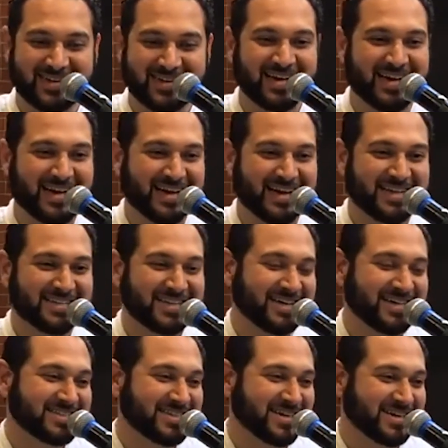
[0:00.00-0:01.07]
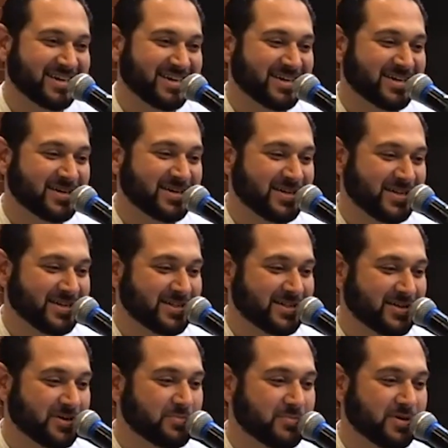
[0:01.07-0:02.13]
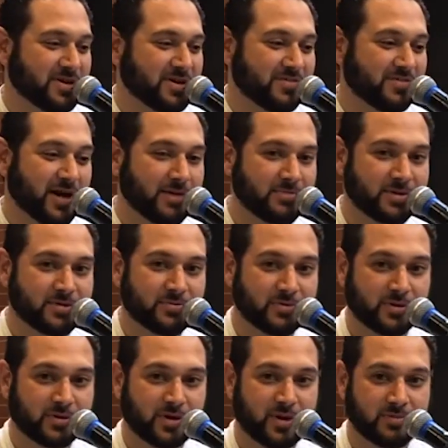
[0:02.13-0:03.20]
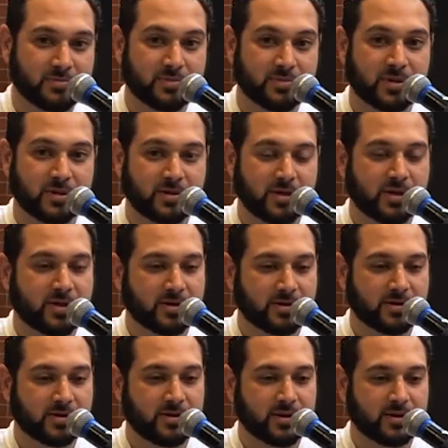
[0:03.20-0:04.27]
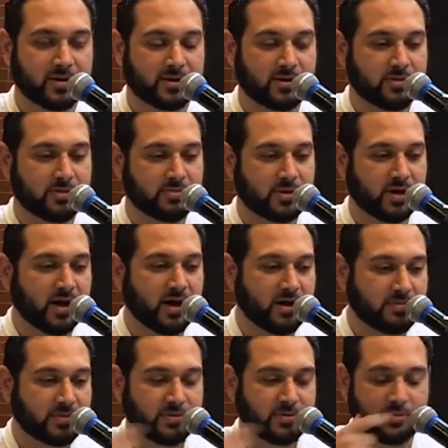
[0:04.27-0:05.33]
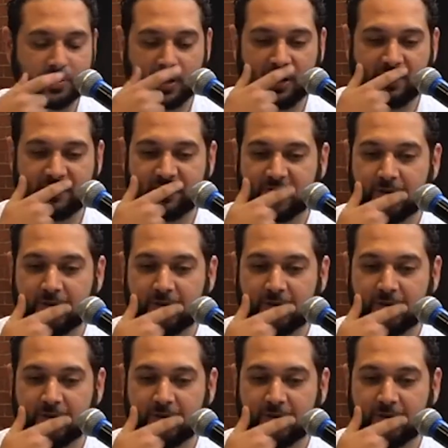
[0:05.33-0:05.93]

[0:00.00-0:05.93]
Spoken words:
and that the ummah of Ahmed will come later, and that the ummah Ahmed would have